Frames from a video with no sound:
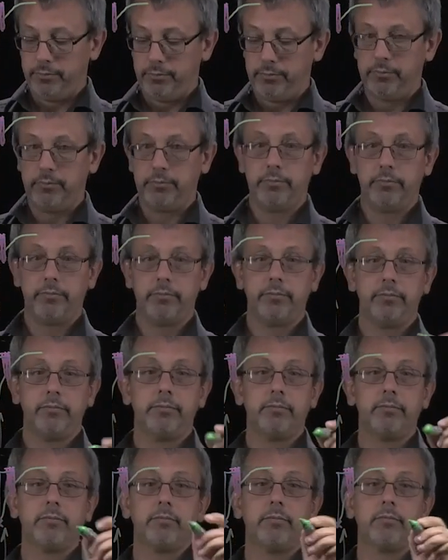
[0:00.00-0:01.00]

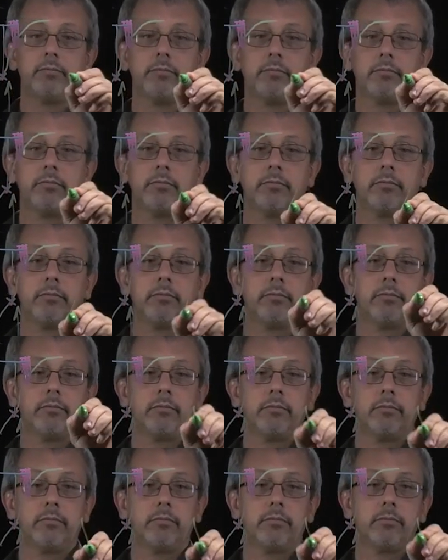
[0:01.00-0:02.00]

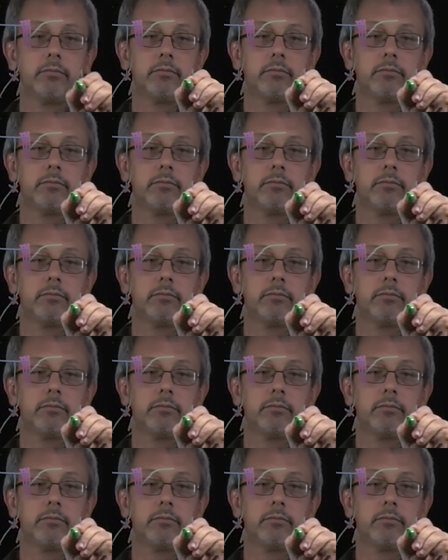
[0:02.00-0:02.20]
Nobody speaks.